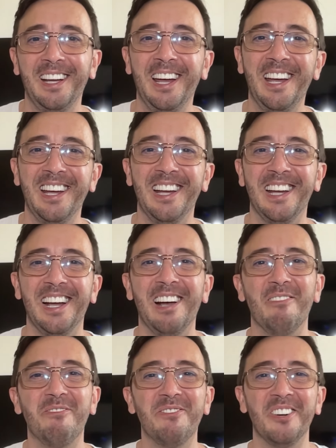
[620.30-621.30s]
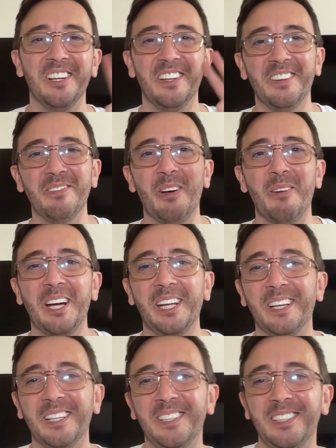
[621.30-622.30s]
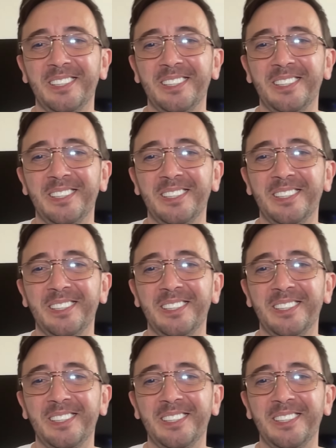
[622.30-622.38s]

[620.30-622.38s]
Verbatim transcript: Have fun. Bye bye.